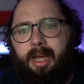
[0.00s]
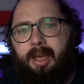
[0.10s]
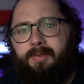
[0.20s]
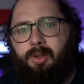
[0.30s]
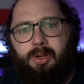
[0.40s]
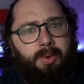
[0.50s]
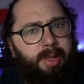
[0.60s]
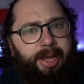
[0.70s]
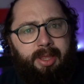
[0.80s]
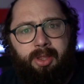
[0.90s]
if you don't
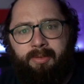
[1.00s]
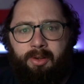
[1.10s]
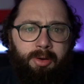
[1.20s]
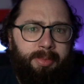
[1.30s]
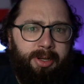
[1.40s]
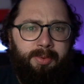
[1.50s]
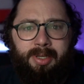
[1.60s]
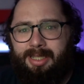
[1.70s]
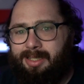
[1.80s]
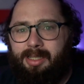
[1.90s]
like the vulnerability,
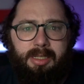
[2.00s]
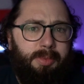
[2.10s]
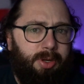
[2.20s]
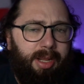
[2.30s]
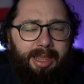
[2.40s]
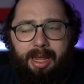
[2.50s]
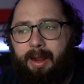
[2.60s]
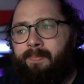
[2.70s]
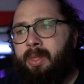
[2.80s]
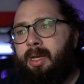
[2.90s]
resistance, immunity thing.